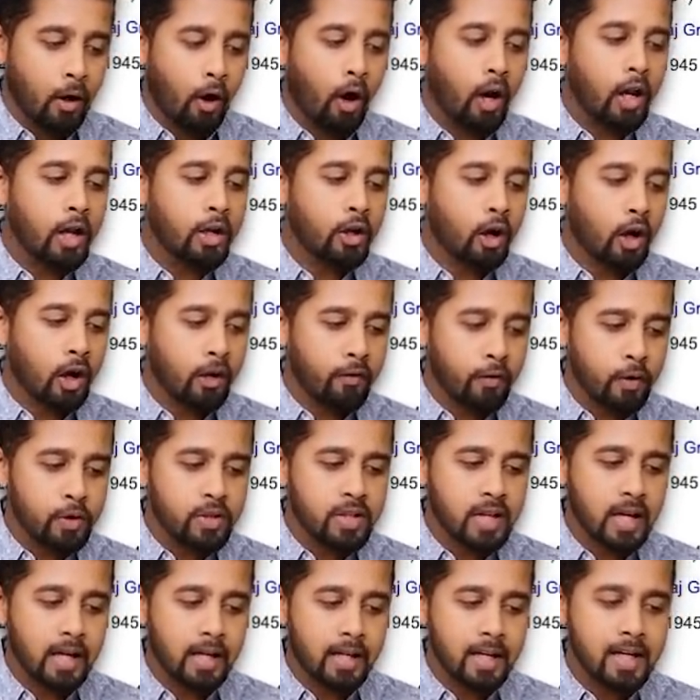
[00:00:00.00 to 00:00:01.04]
All in all, if you
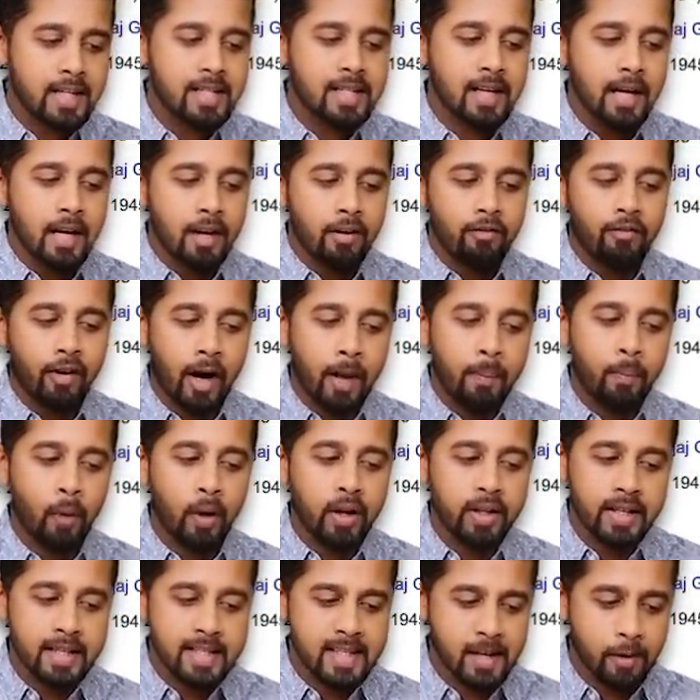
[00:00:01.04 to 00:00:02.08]
see, it is
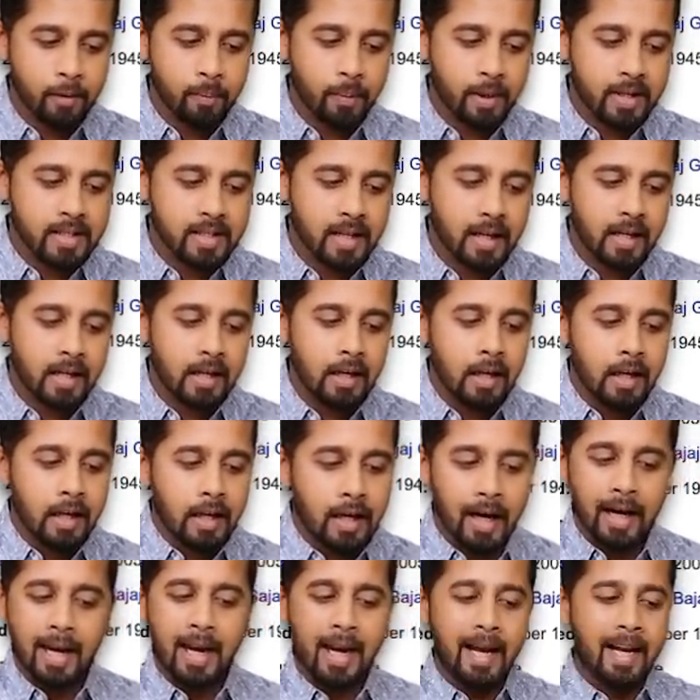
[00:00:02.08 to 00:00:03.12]
5.37%.
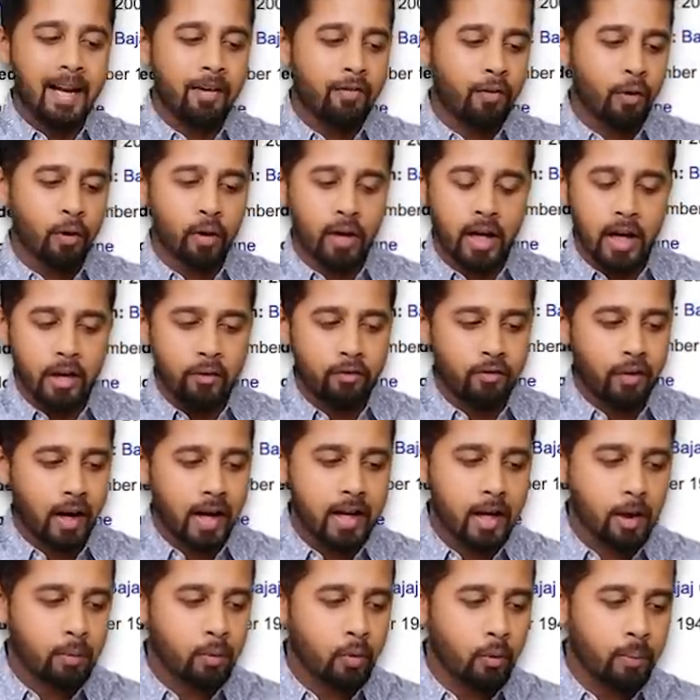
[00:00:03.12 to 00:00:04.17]
Again, if you look at
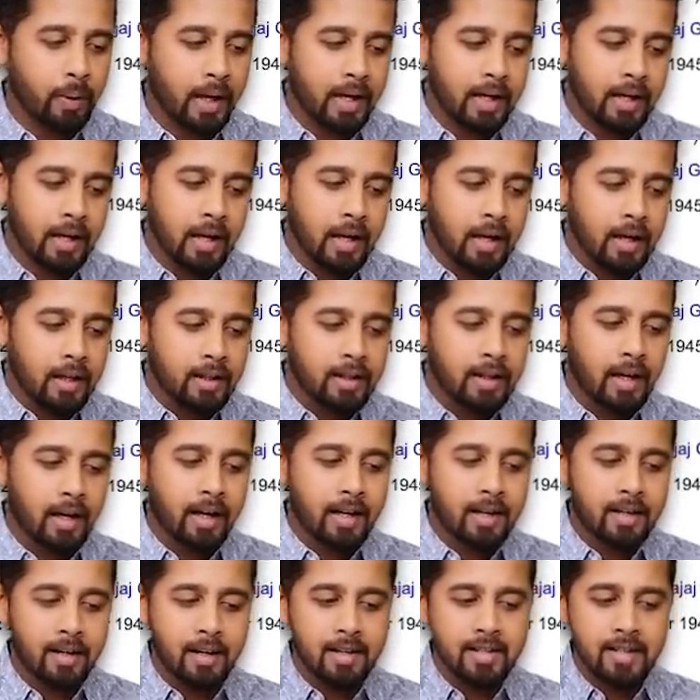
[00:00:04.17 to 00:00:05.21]
5-year movement, the
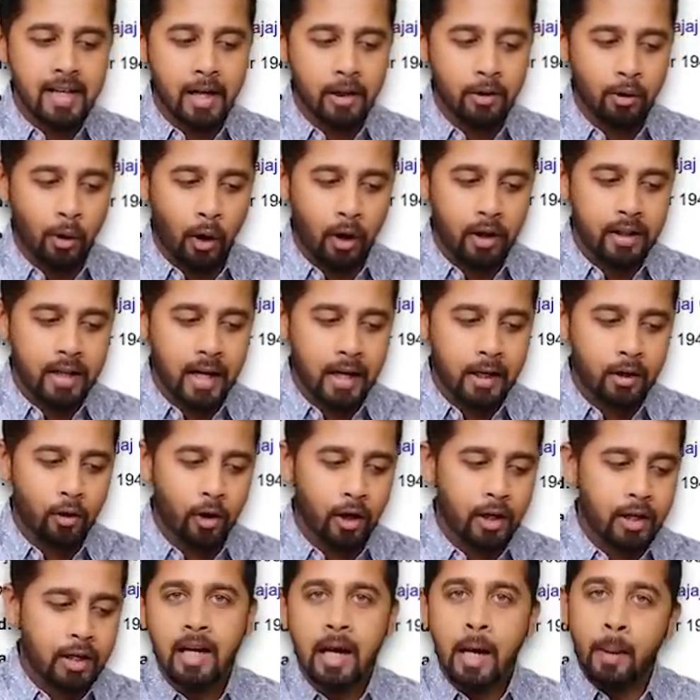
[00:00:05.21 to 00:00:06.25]
returns are not that
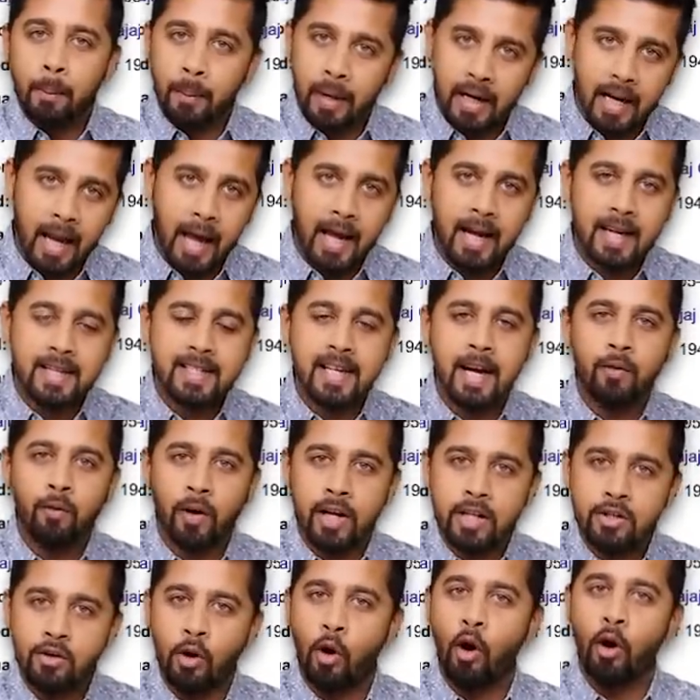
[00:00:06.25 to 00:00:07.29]
good. But like I said,
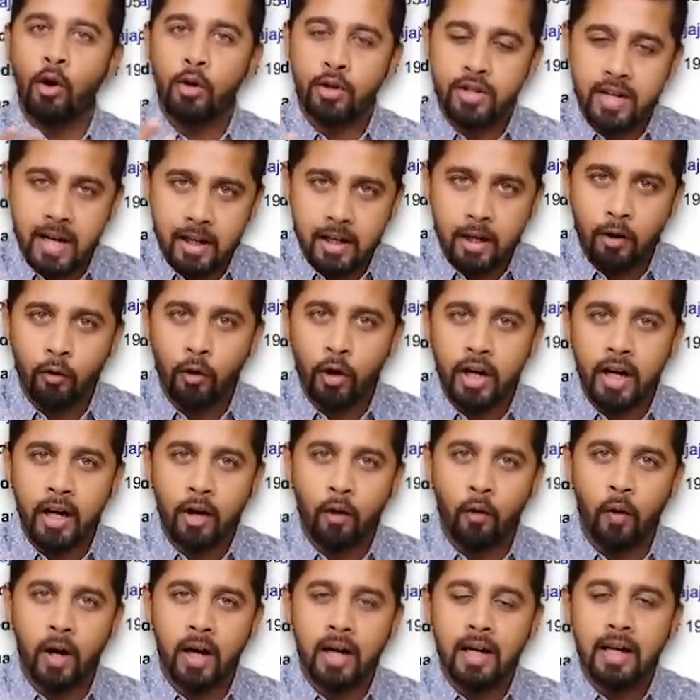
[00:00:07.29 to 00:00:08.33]
once auto sector would
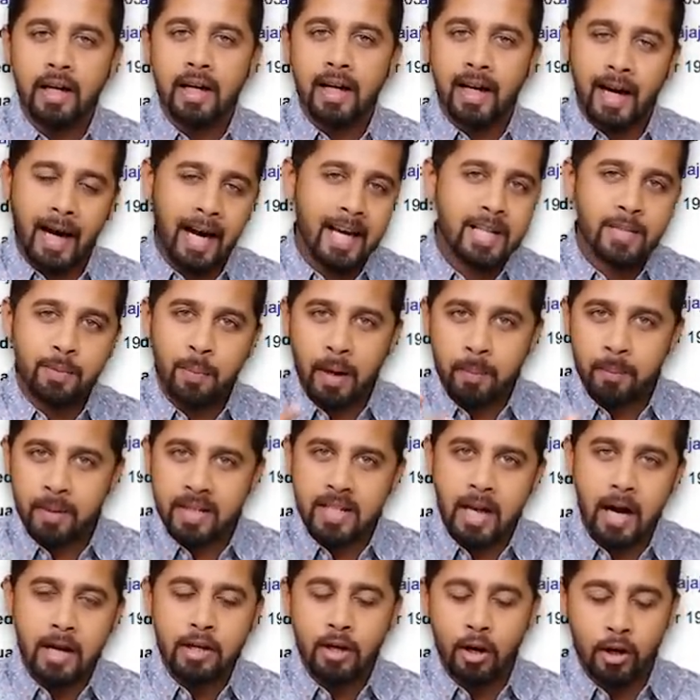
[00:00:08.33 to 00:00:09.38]
recover, I expect
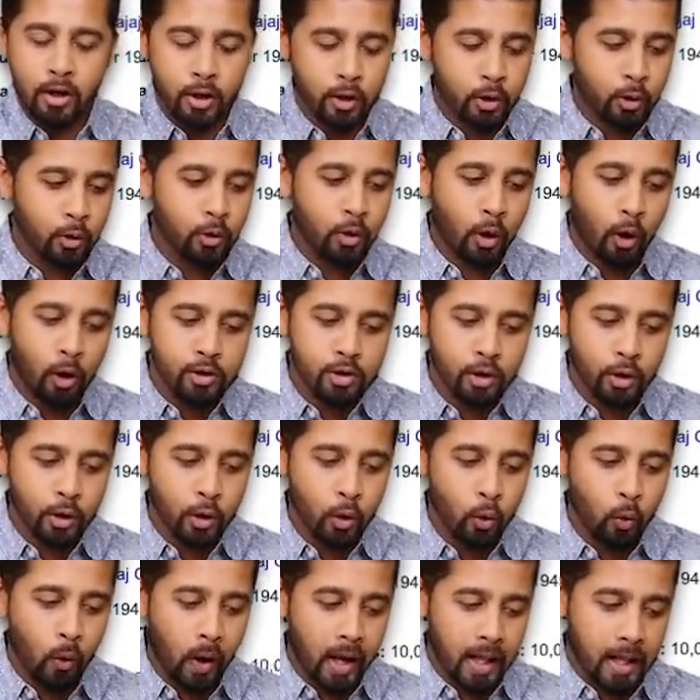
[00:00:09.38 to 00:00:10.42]
Bajaj Auto to also
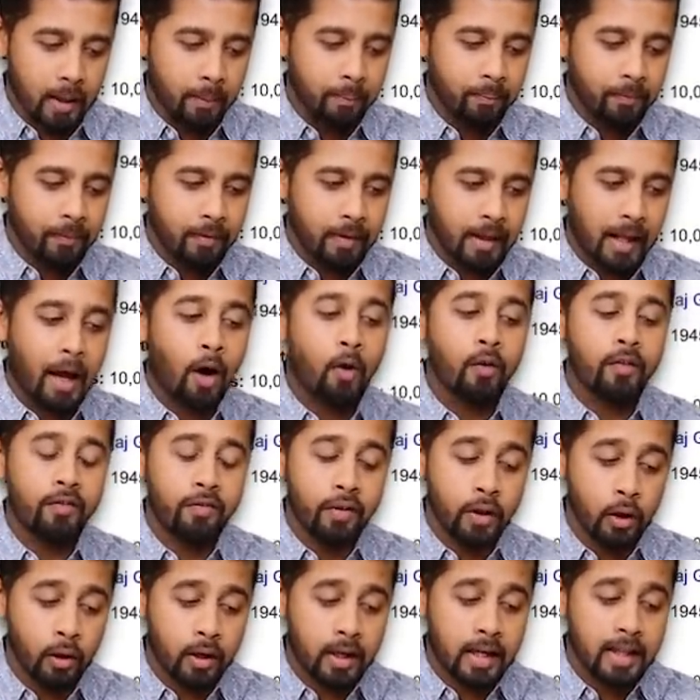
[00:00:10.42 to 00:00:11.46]
do well. Now,
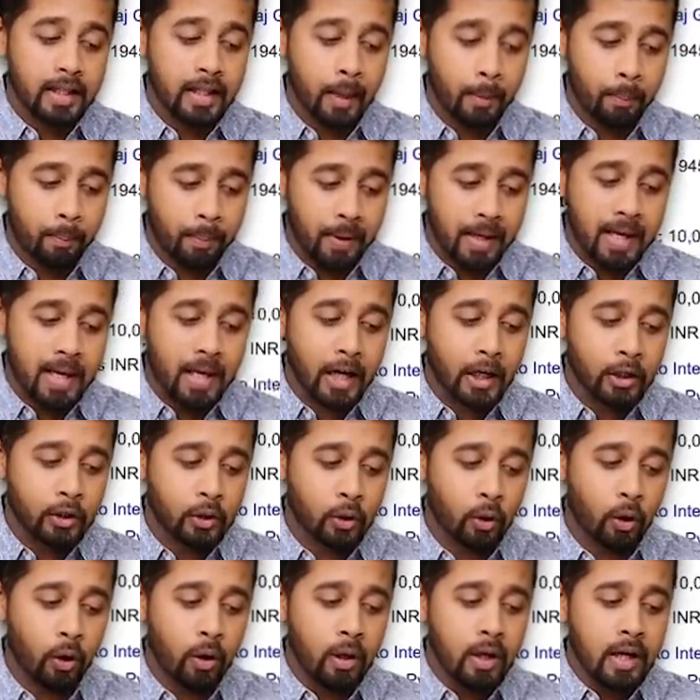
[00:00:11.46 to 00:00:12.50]
if you look at the PE
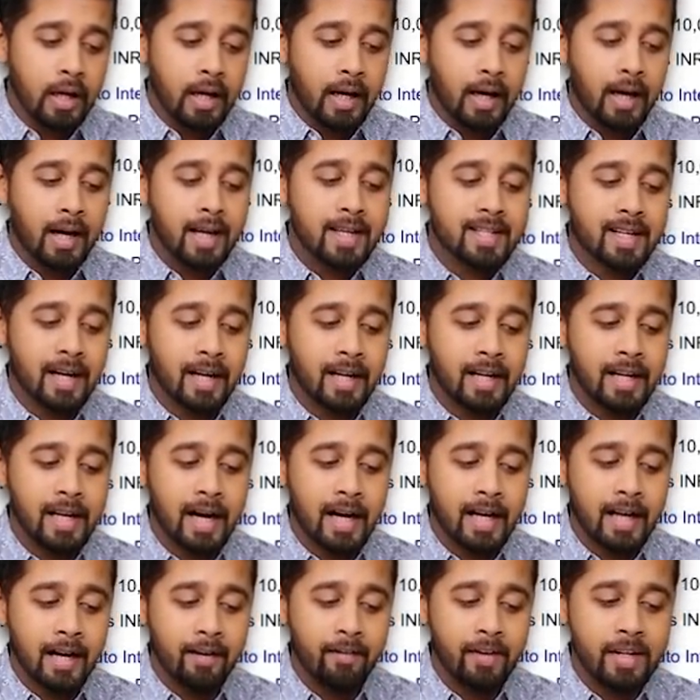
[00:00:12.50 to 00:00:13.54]
ratio, it is currently
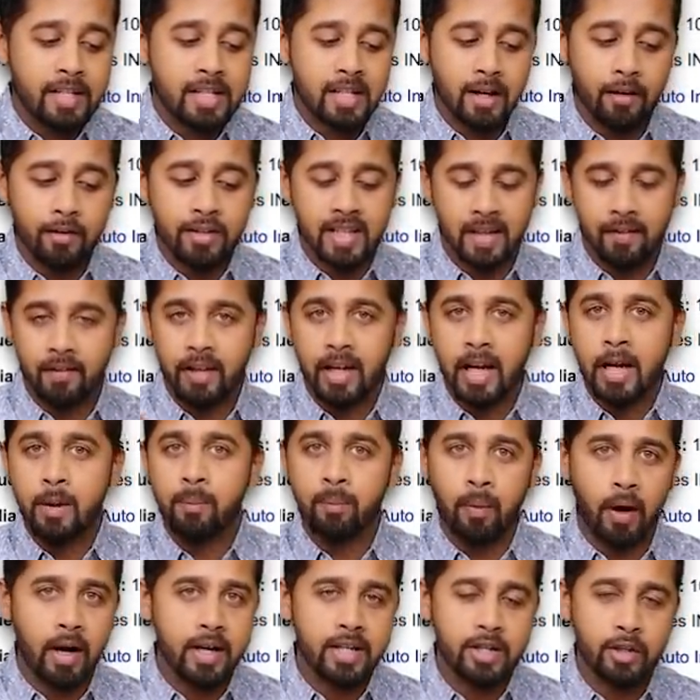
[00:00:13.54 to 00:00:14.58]
at levels of
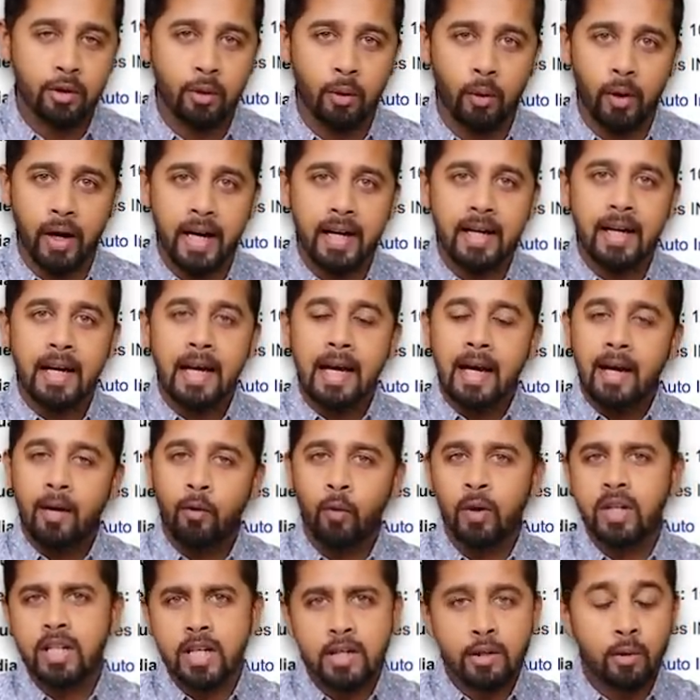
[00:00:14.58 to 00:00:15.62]
17.08,
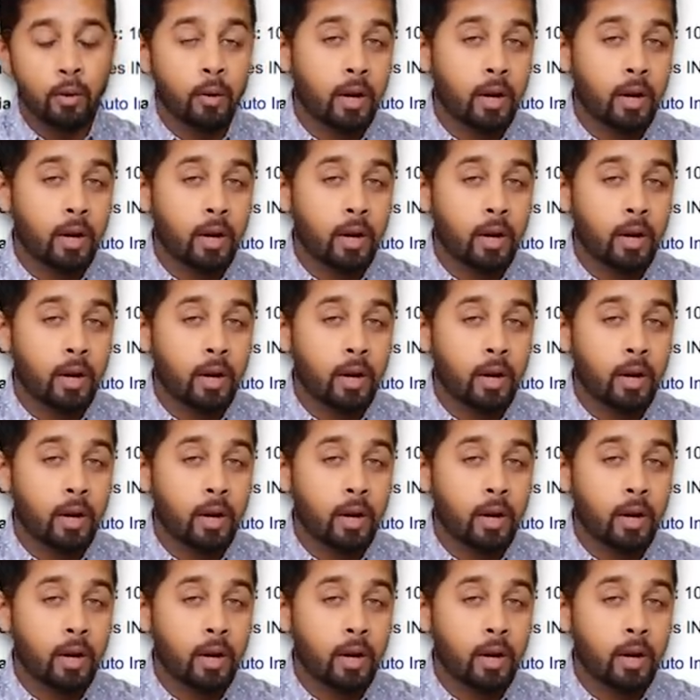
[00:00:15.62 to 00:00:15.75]
which is